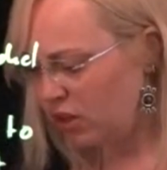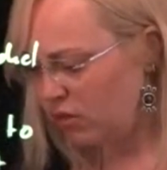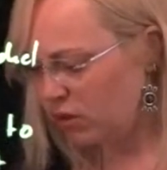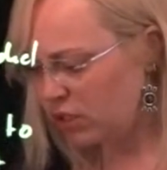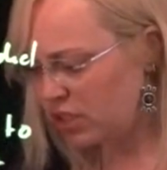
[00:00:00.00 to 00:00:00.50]

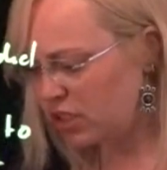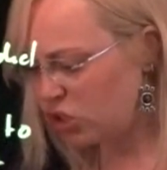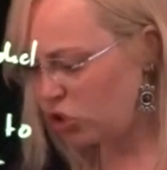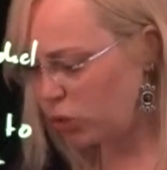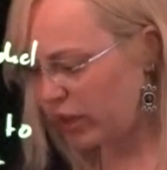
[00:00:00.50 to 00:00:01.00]
versus a
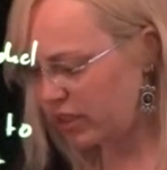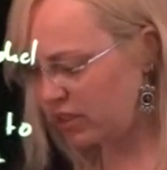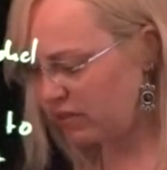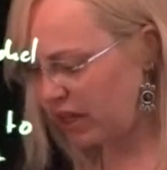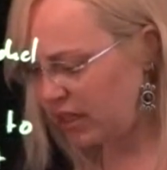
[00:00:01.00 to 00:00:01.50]
joint
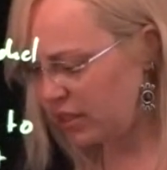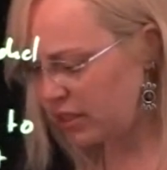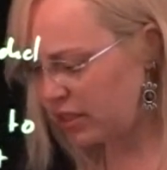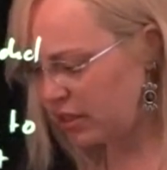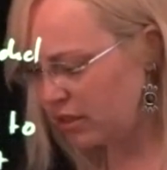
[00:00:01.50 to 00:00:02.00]

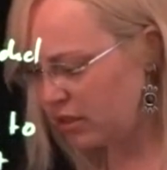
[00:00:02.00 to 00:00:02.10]
device